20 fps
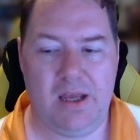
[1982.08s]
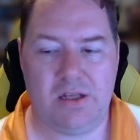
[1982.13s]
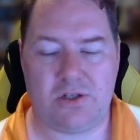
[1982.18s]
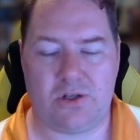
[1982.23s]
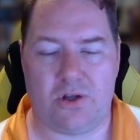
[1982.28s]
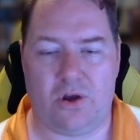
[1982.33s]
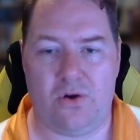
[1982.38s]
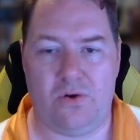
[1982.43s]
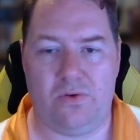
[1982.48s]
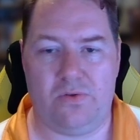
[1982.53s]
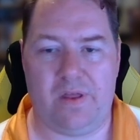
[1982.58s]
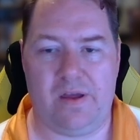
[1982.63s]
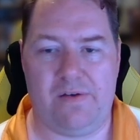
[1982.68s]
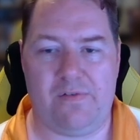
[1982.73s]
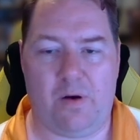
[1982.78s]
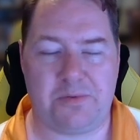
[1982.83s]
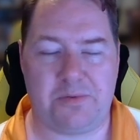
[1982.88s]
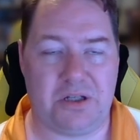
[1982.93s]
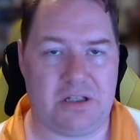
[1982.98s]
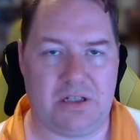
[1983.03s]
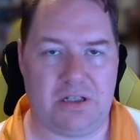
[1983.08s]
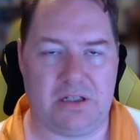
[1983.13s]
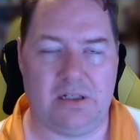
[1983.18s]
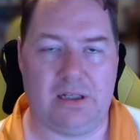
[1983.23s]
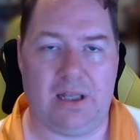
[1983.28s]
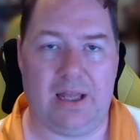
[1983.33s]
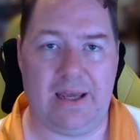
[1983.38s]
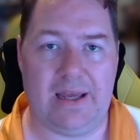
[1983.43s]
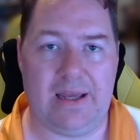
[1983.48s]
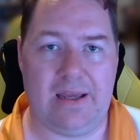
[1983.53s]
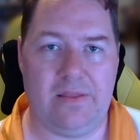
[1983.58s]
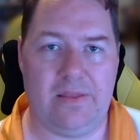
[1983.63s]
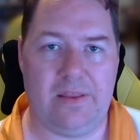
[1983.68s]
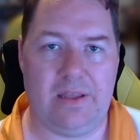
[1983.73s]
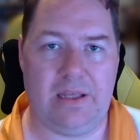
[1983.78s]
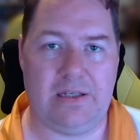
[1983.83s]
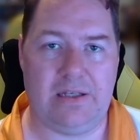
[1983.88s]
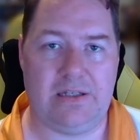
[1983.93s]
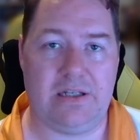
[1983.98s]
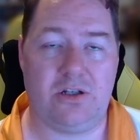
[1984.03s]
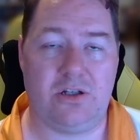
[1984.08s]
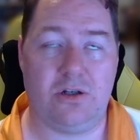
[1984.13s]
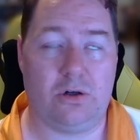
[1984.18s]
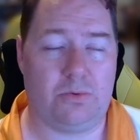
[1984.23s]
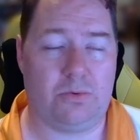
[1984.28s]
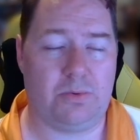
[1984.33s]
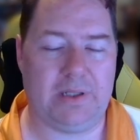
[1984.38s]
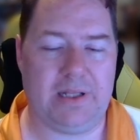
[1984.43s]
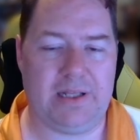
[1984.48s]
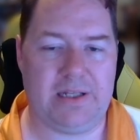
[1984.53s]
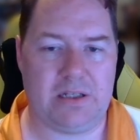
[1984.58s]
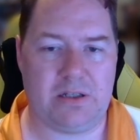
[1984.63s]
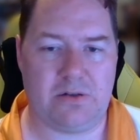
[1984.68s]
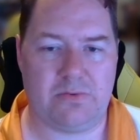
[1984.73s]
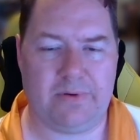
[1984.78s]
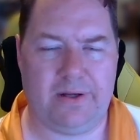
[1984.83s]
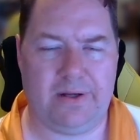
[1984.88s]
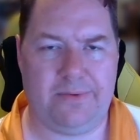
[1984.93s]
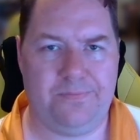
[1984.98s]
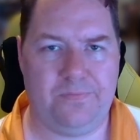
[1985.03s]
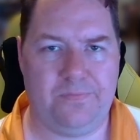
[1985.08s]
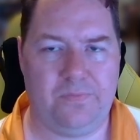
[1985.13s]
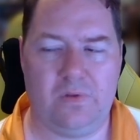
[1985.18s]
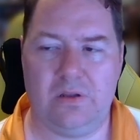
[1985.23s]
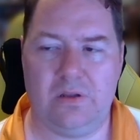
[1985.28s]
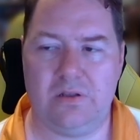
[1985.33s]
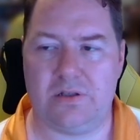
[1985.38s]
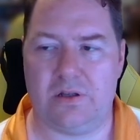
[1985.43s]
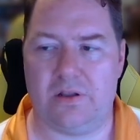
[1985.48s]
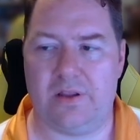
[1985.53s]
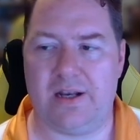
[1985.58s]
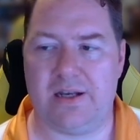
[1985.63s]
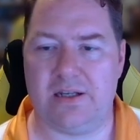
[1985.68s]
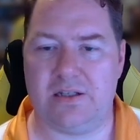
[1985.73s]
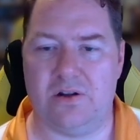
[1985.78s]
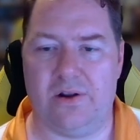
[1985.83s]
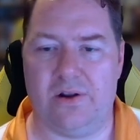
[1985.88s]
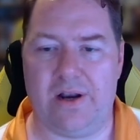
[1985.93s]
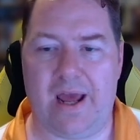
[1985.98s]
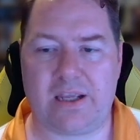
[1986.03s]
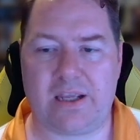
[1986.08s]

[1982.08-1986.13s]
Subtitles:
So they've opted to delay the digital release as well, so that is not